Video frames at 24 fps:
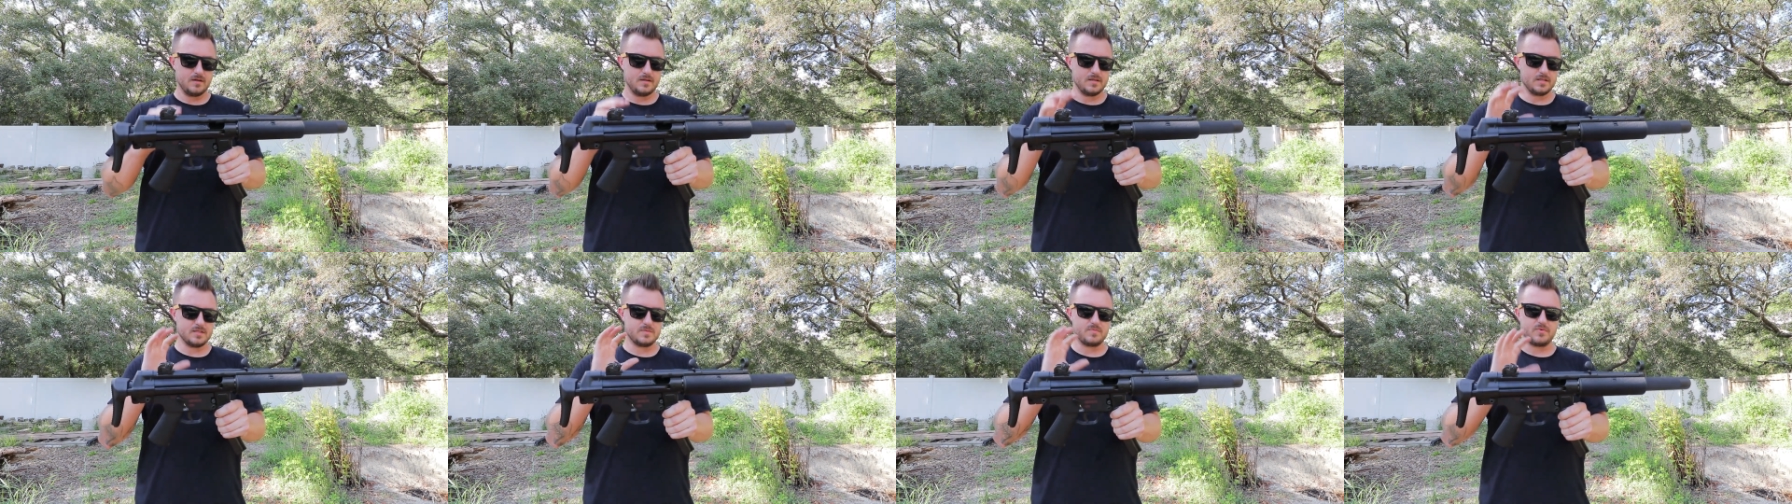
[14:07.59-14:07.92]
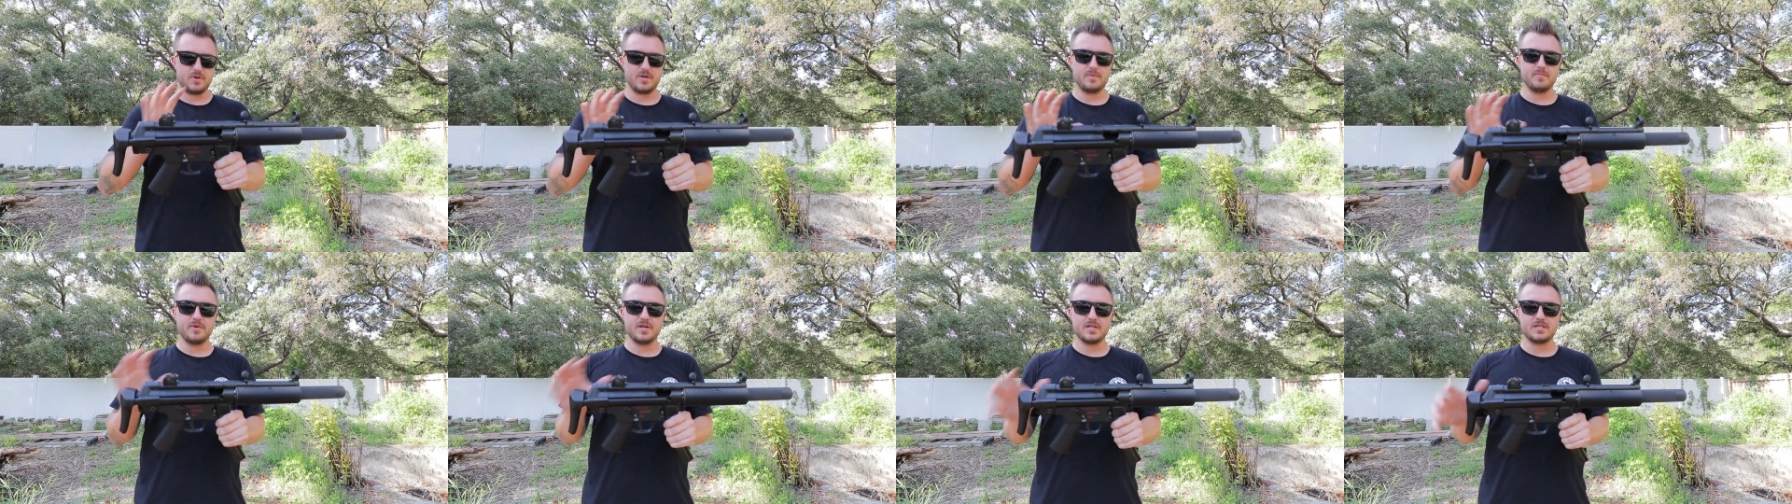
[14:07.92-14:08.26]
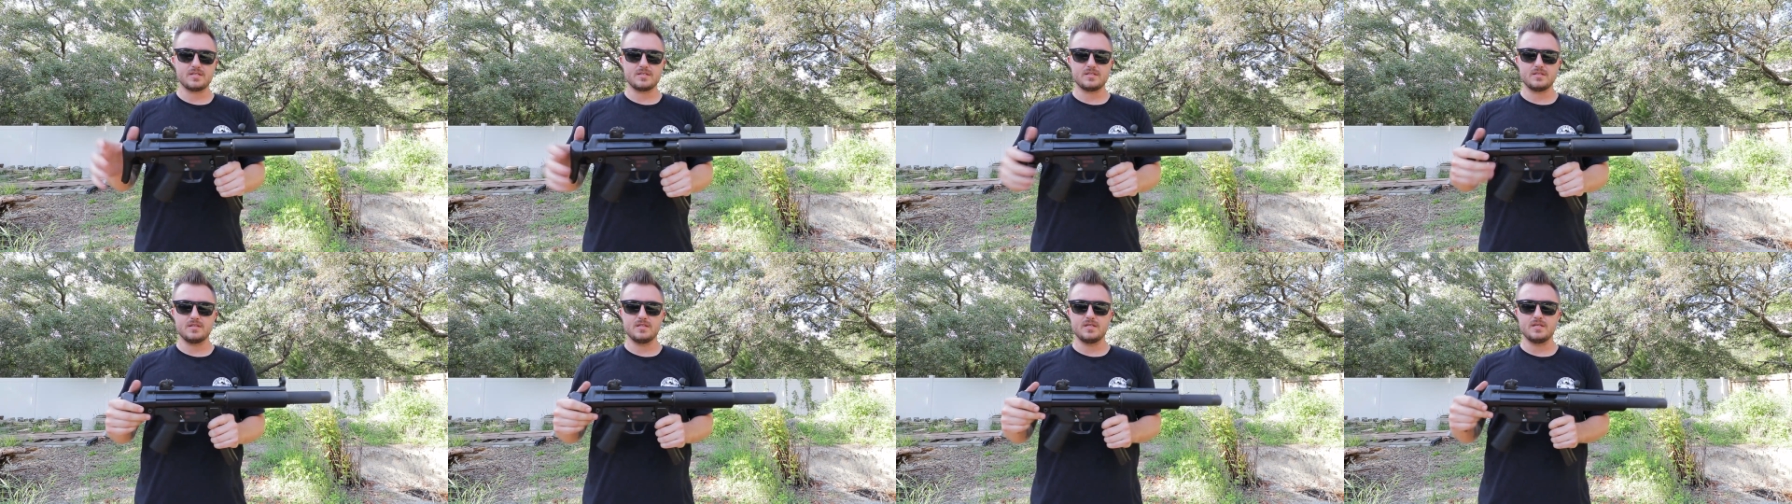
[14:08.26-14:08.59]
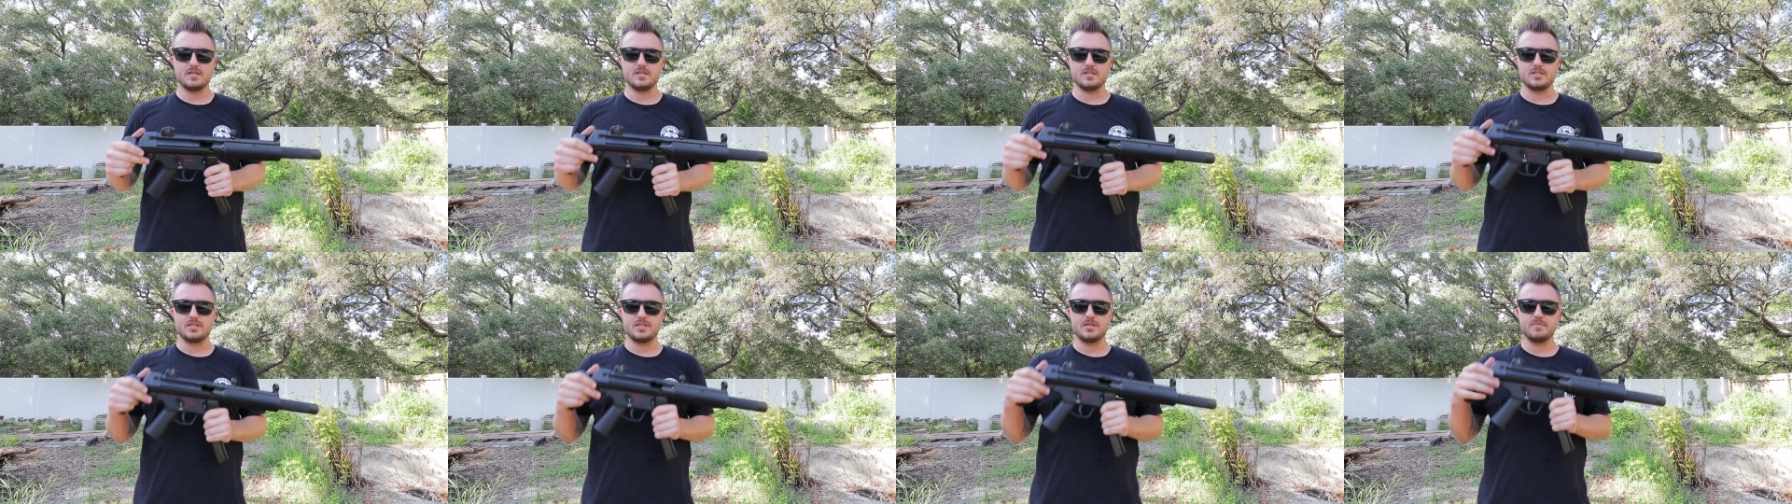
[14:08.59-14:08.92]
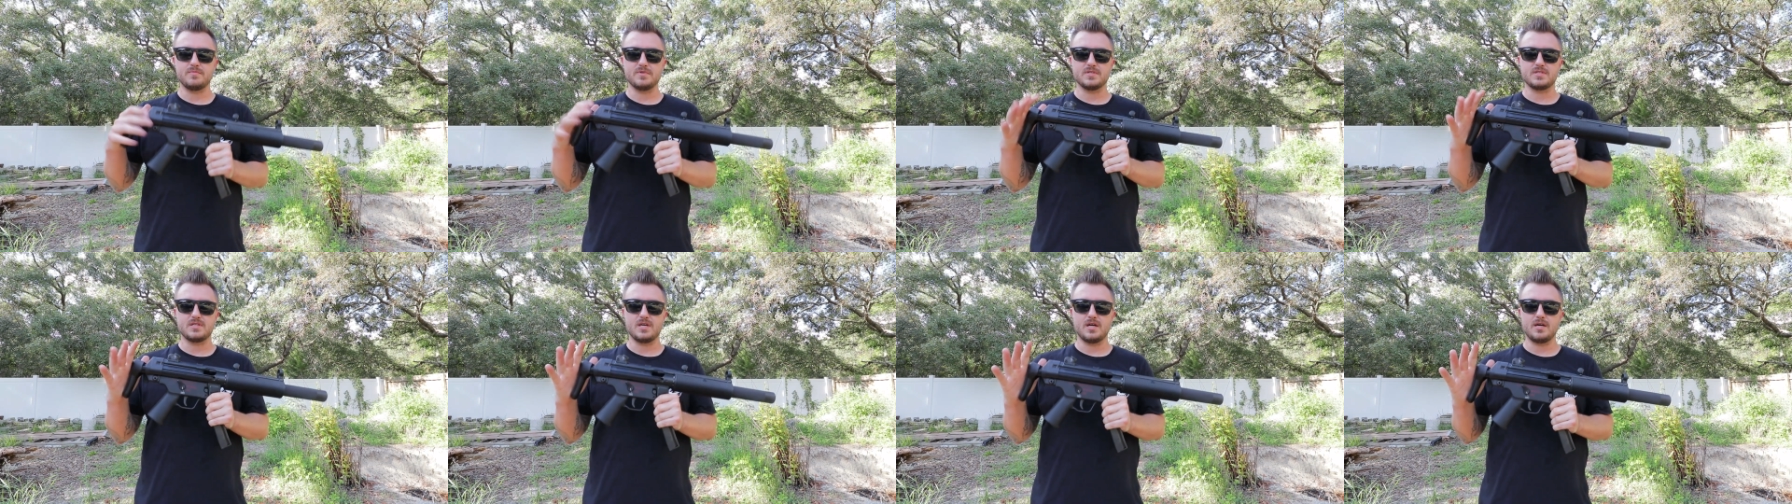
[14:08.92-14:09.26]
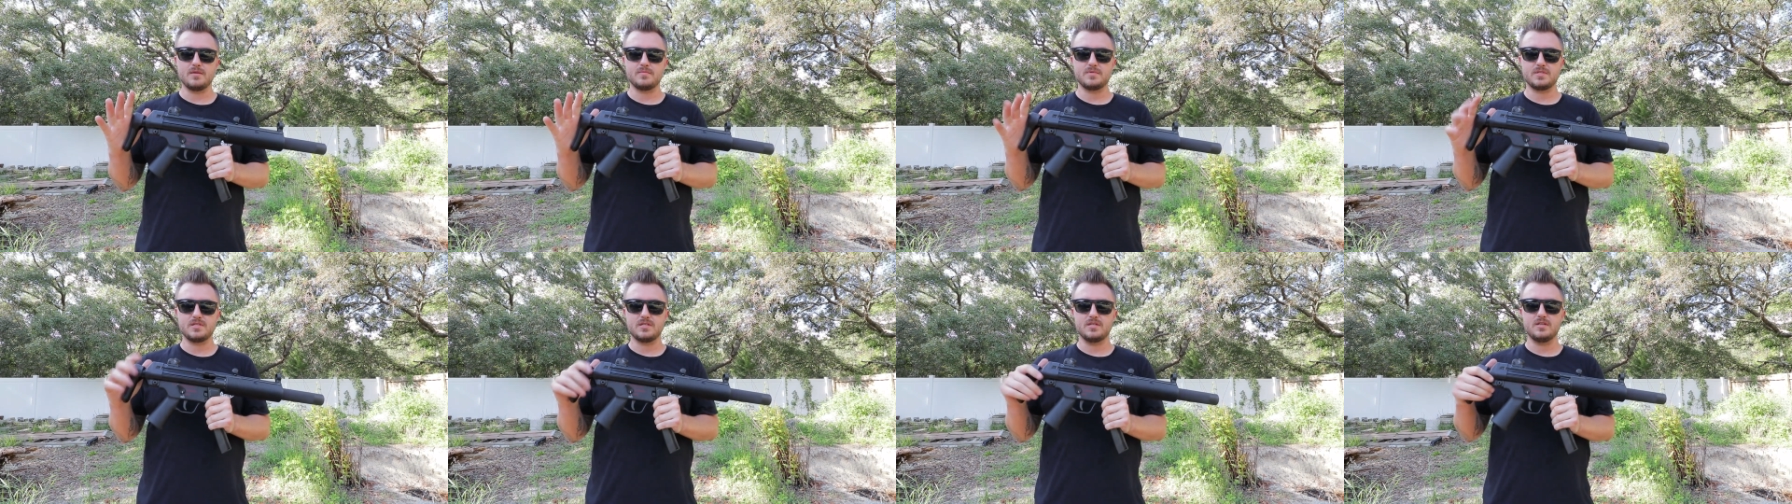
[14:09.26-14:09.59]
this is pretty much the cheapest
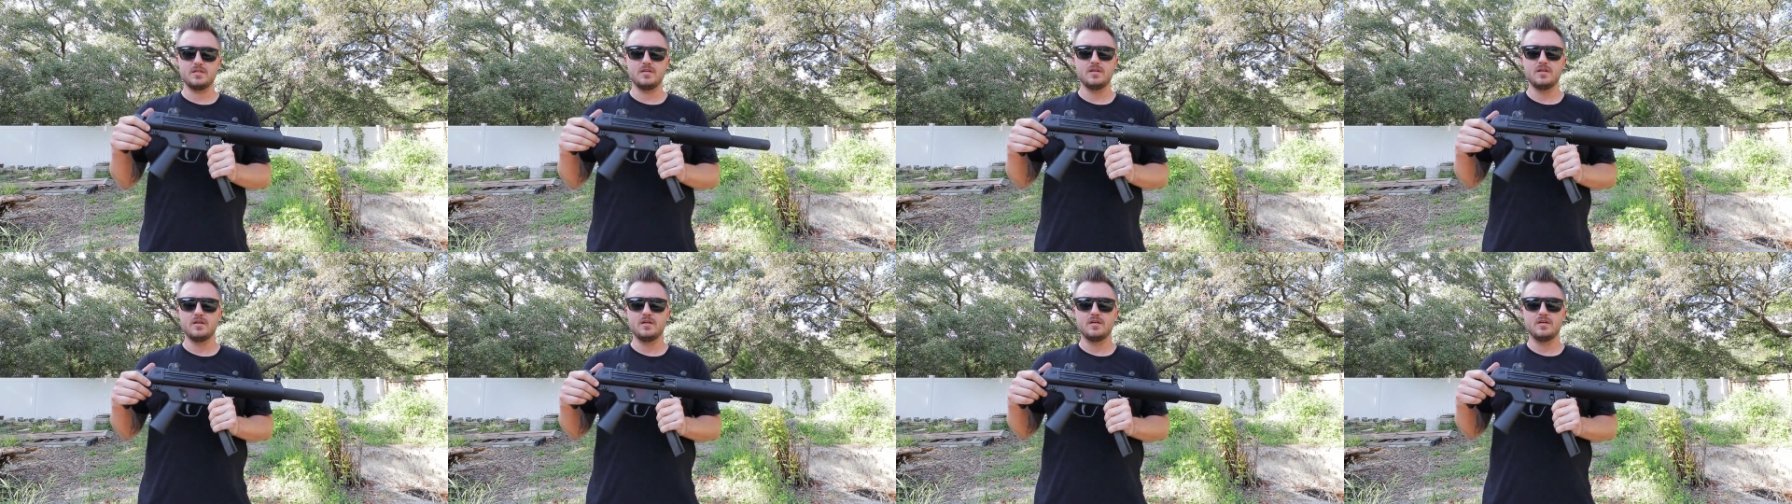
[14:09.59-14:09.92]
option